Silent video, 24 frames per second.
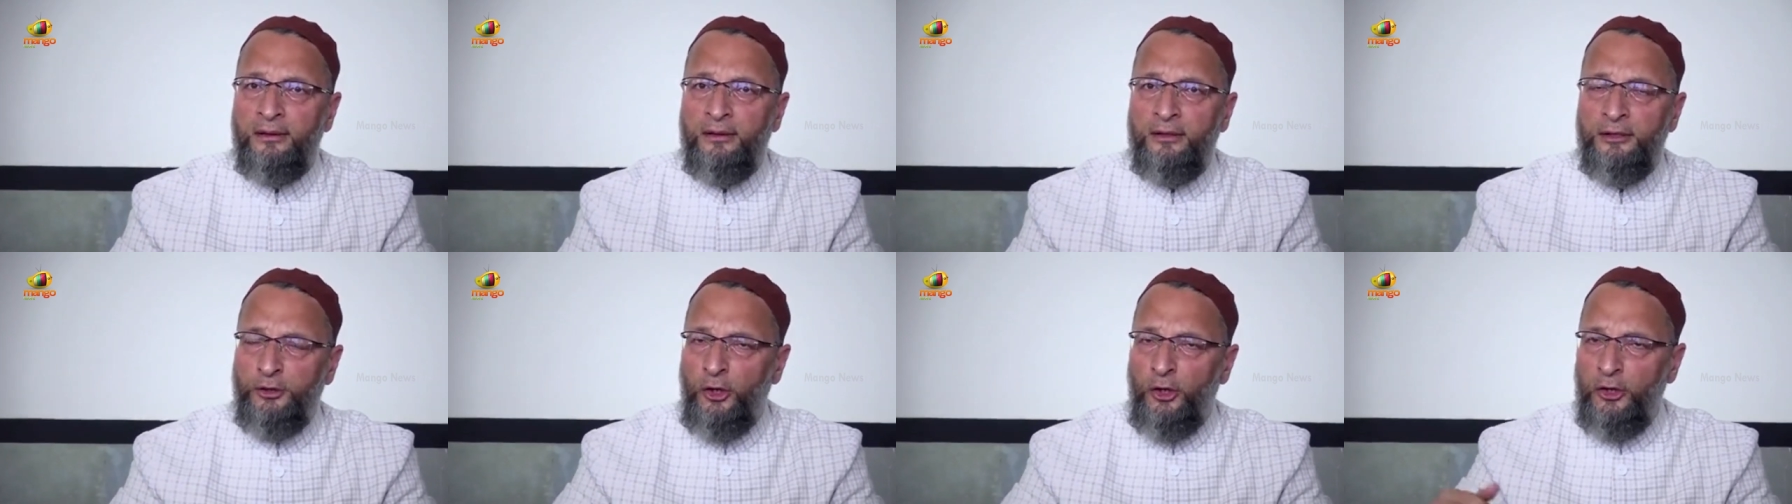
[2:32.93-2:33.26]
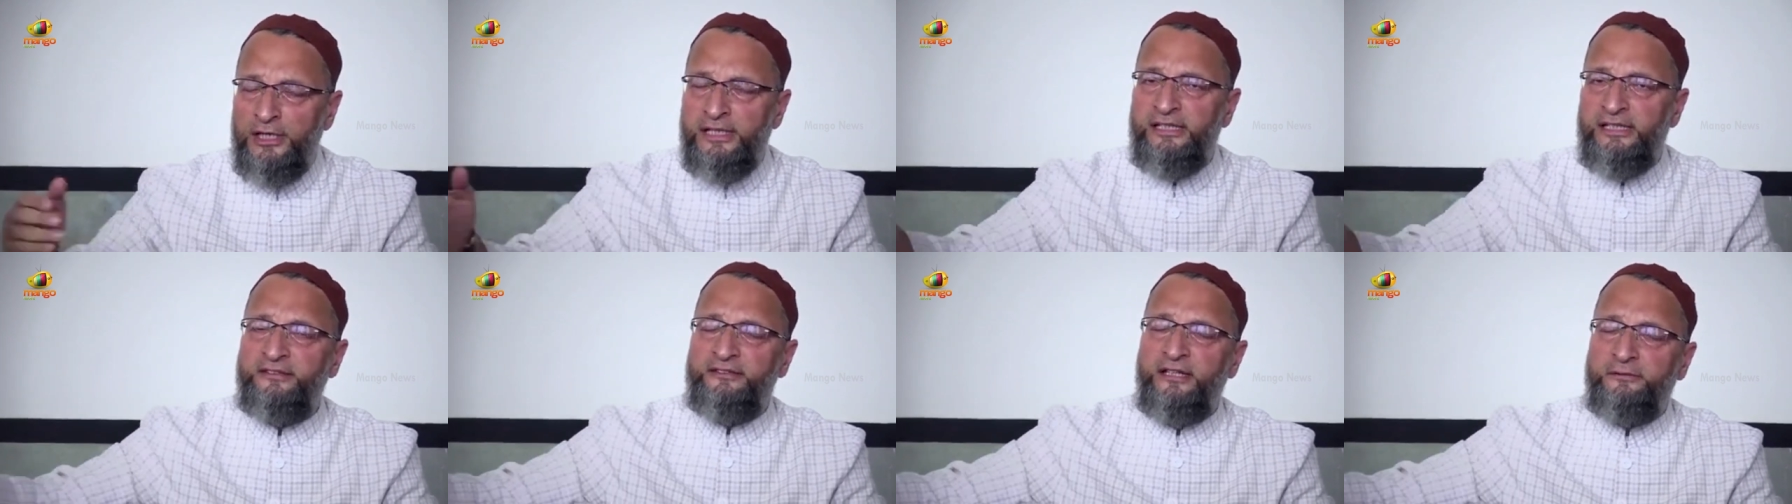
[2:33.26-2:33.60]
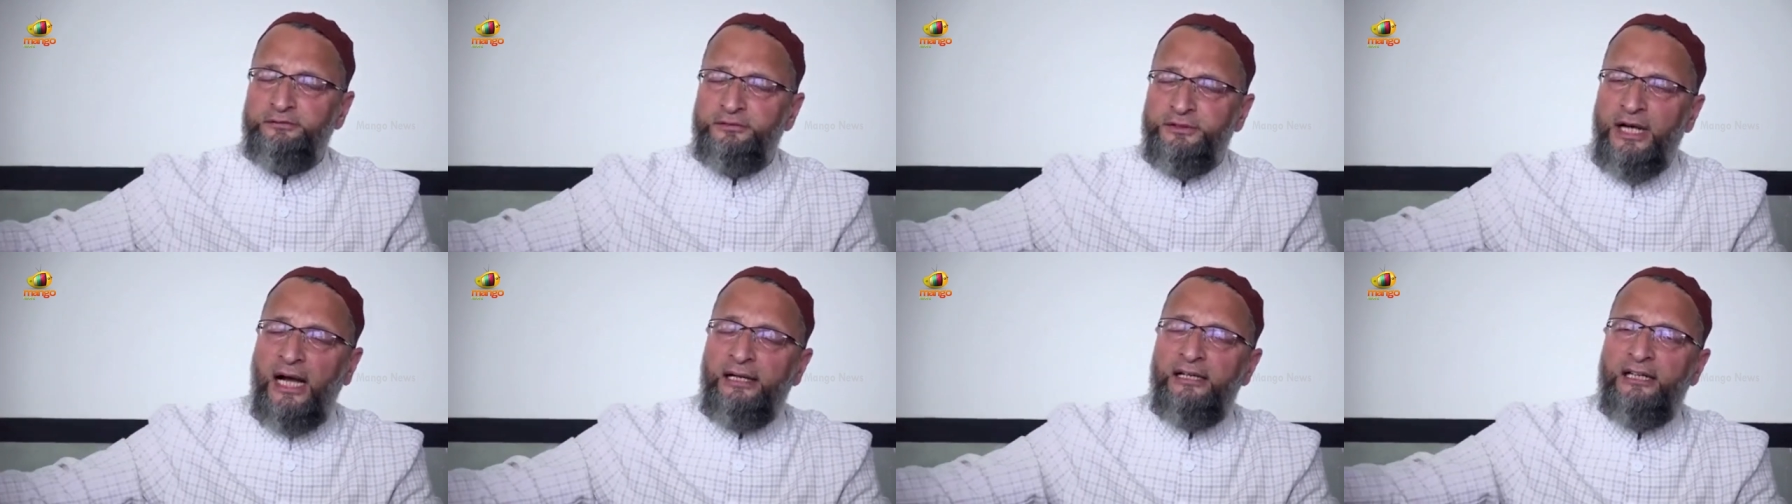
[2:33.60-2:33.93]
Your leaders have
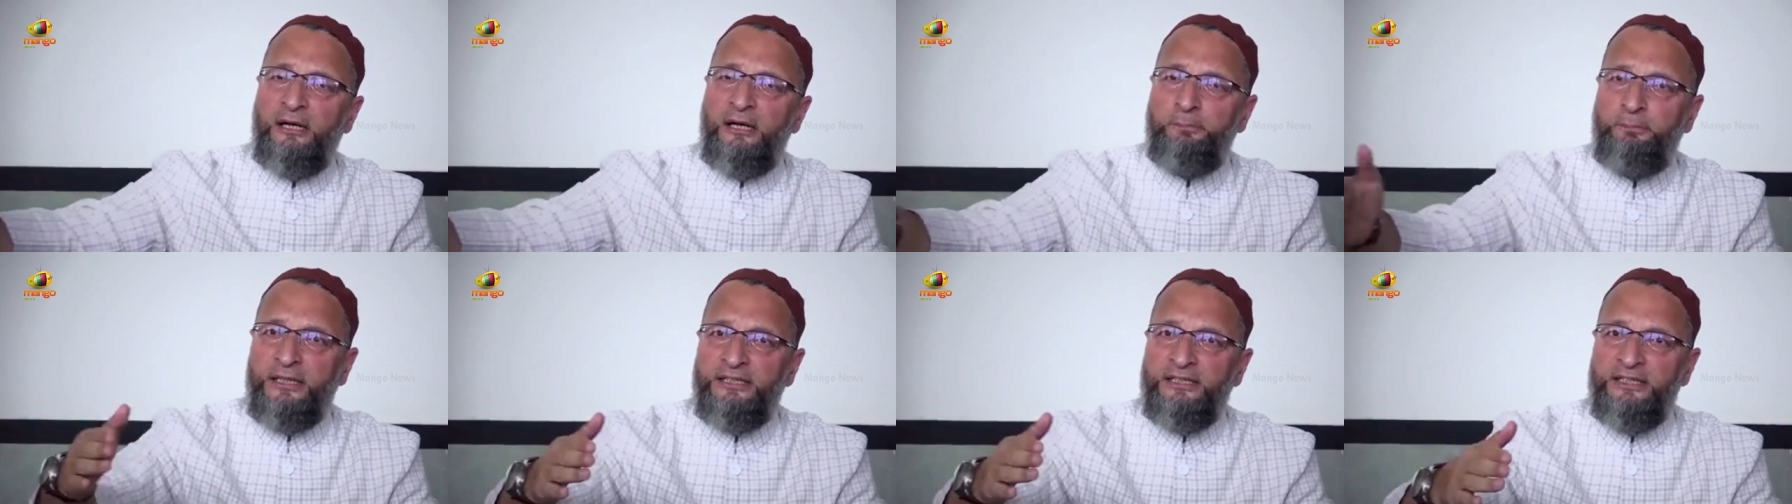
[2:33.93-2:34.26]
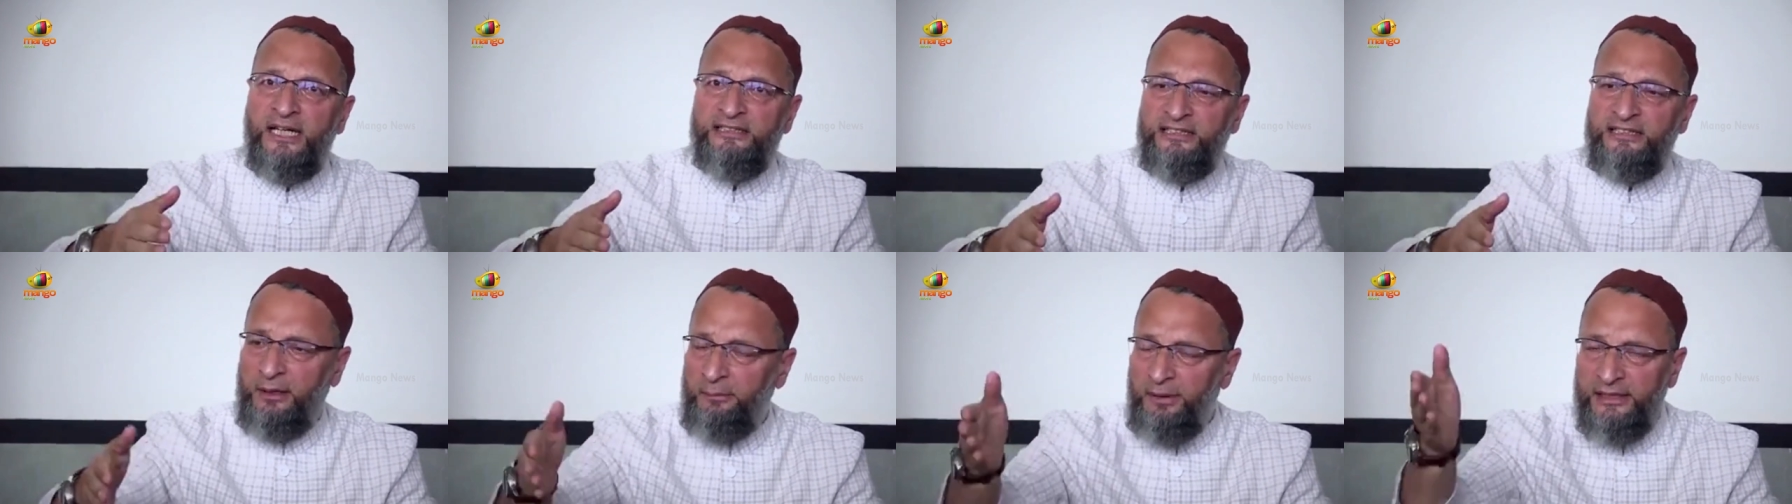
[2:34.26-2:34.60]
started a padyatra,